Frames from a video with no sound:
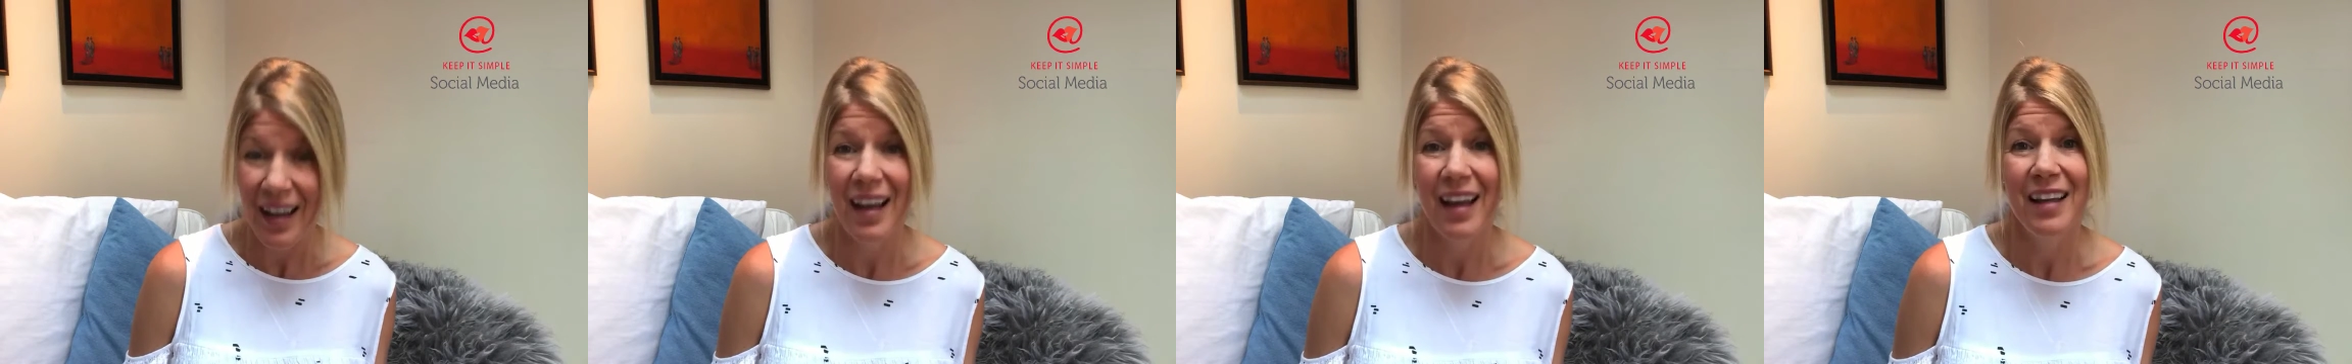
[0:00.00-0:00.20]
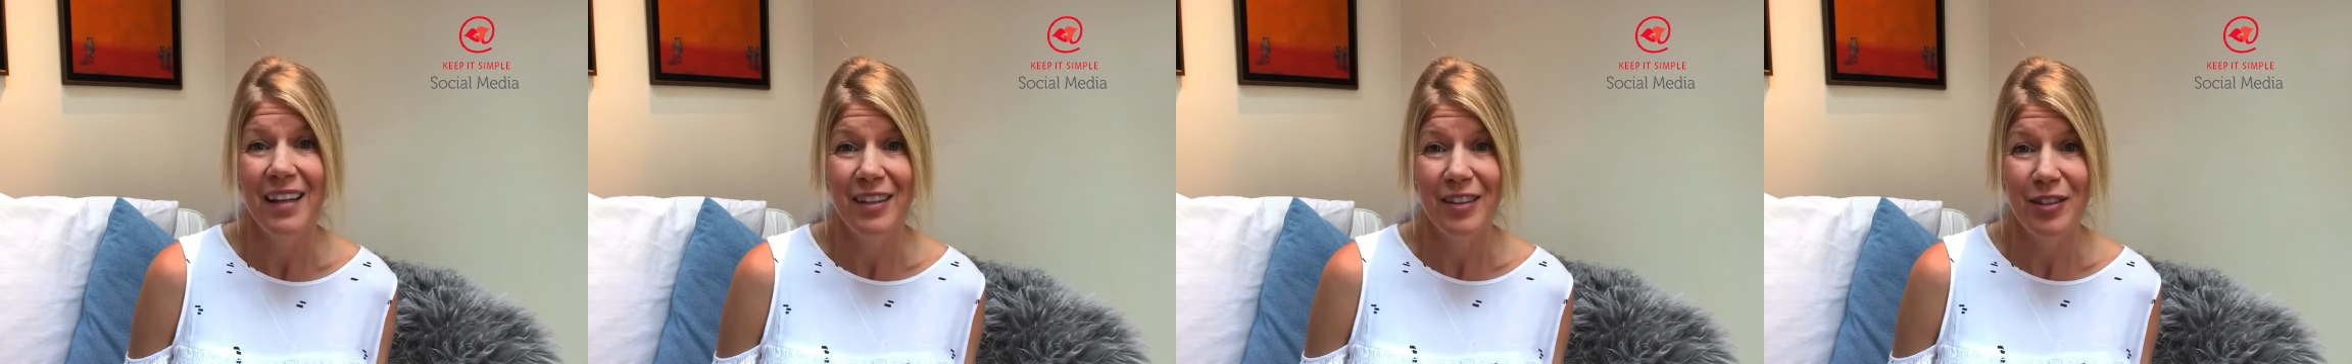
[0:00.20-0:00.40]

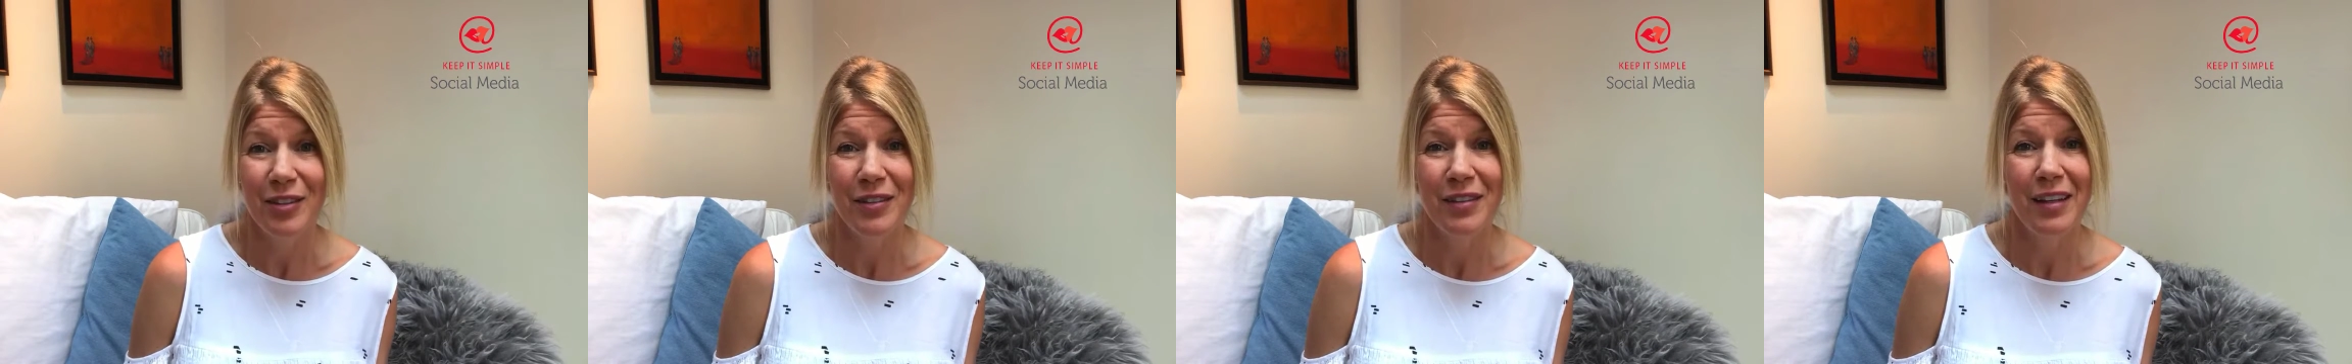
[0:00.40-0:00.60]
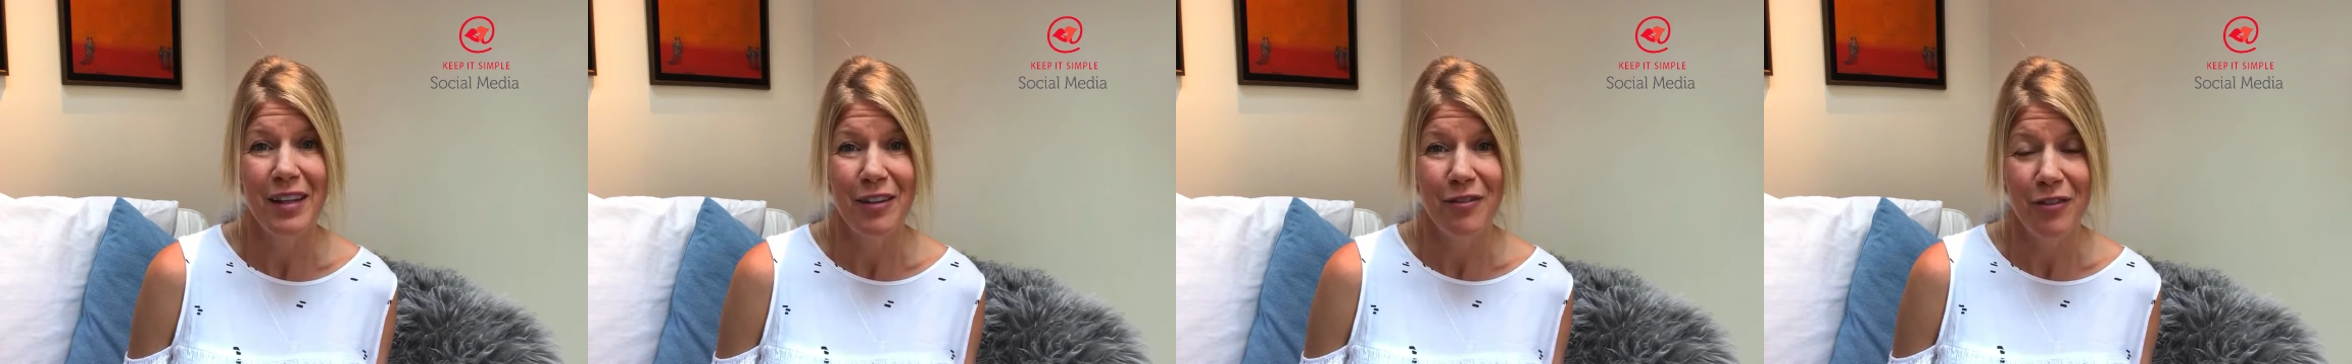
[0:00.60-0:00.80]
and
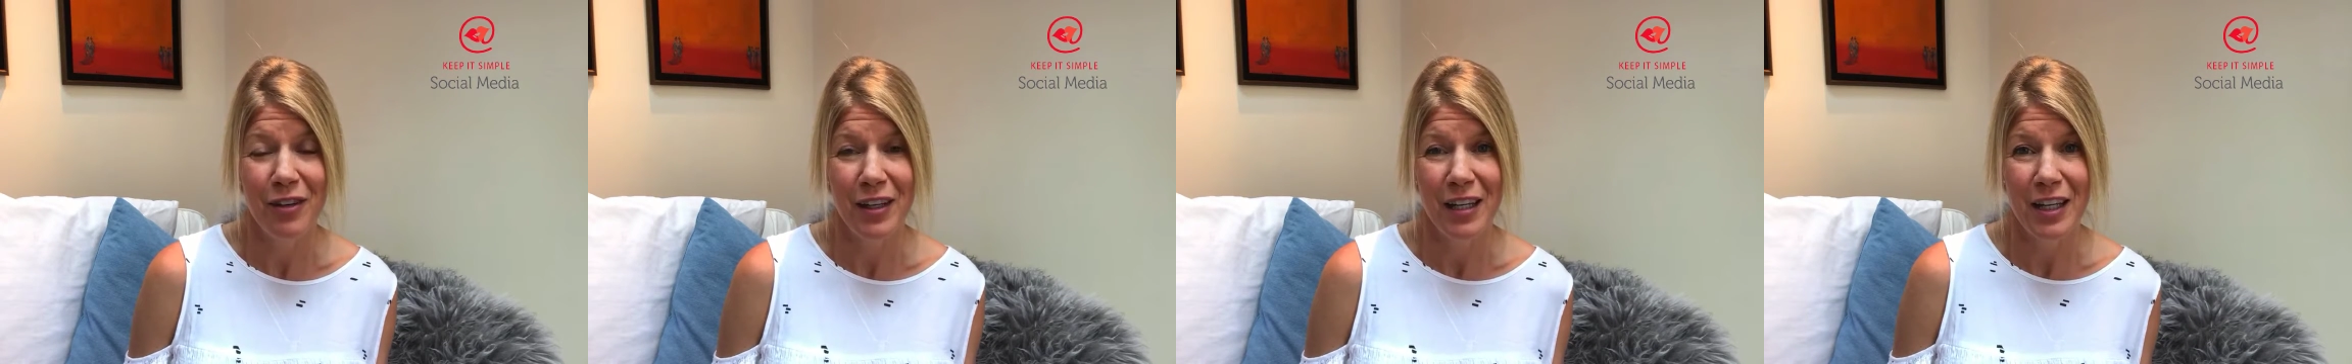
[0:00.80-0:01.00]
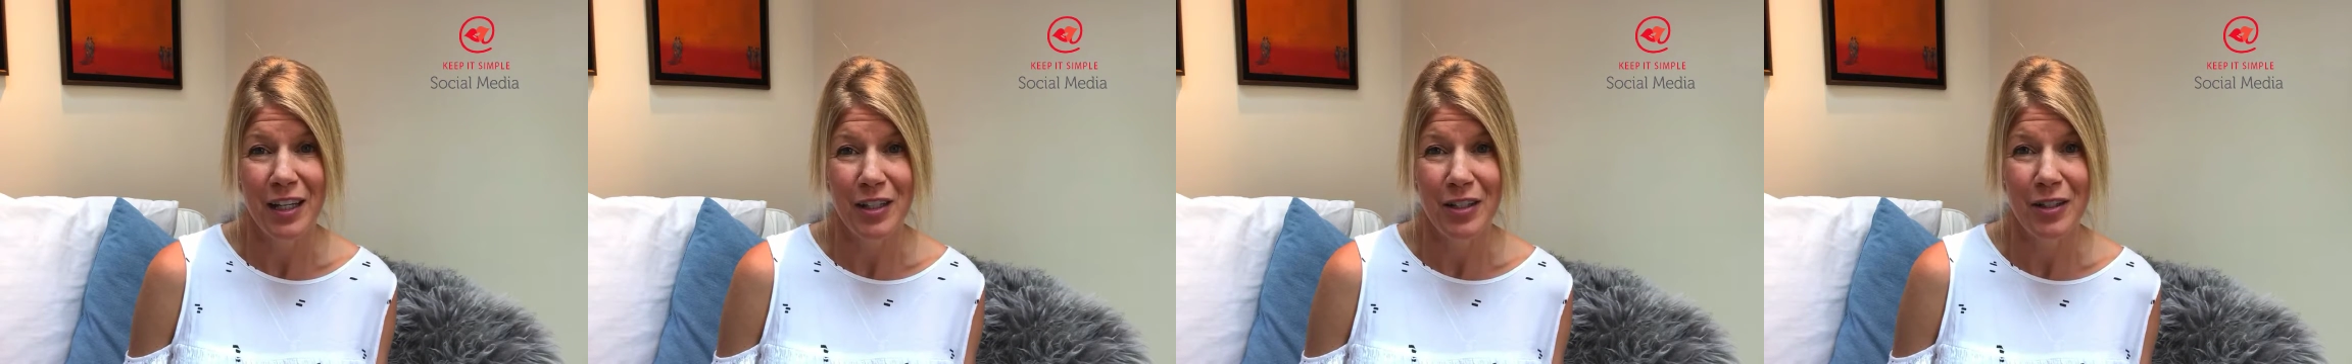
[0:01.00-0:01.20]
to take
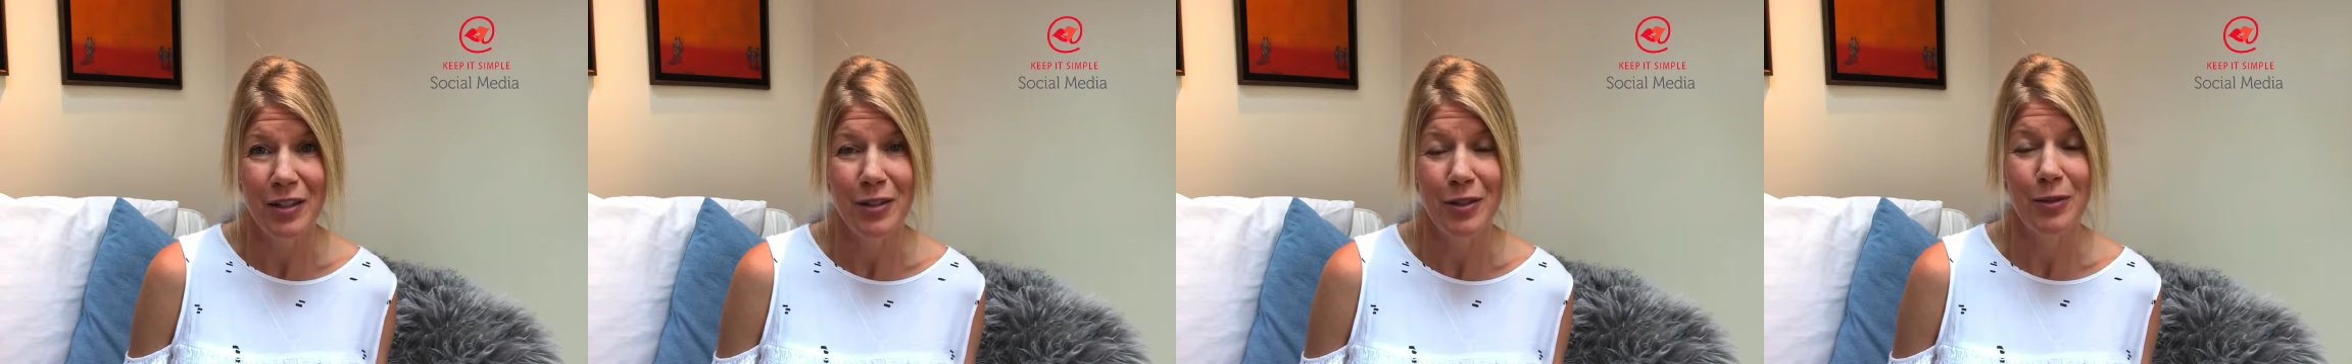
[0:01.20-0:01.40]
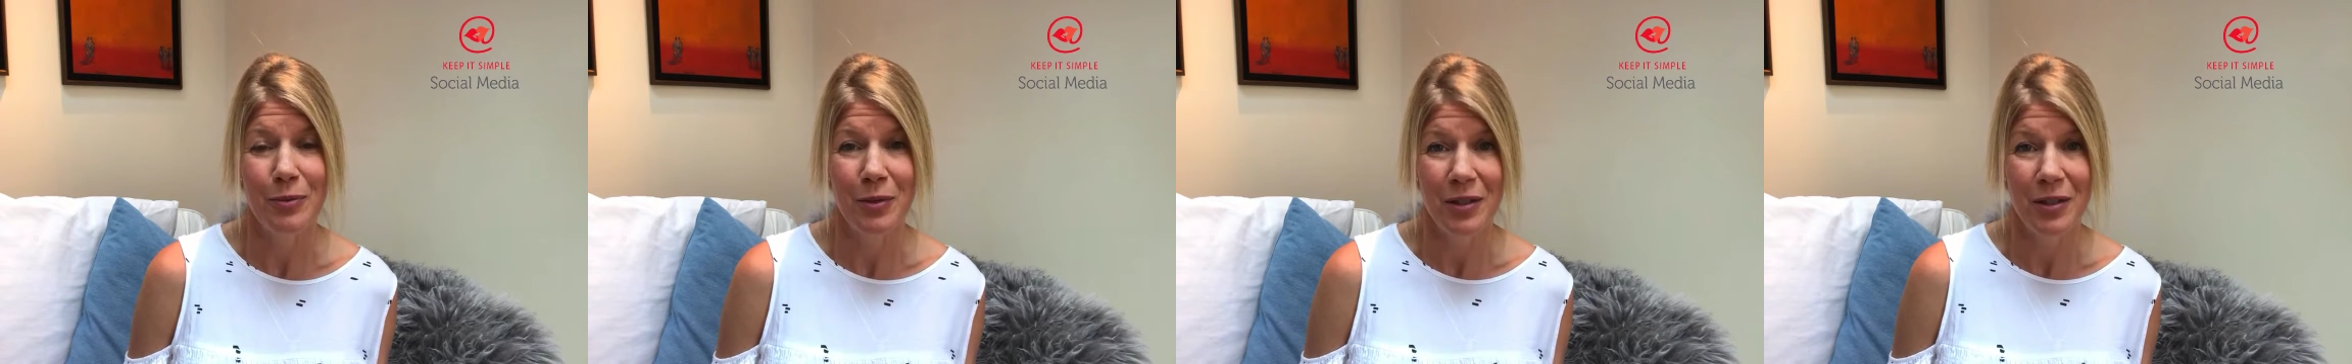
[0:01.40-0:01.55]
vacations